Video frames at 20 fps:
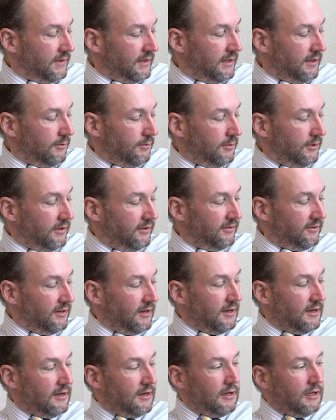It was
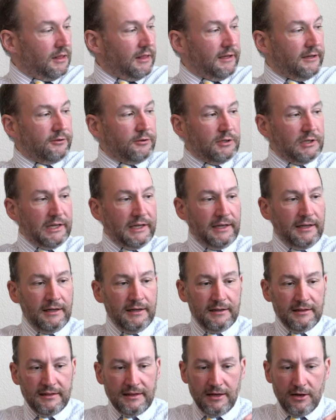
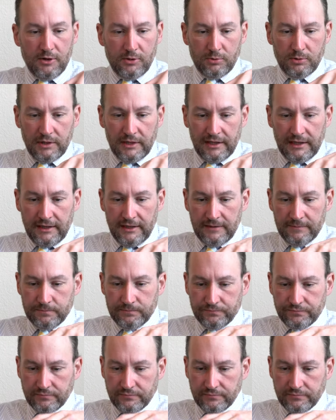literally the only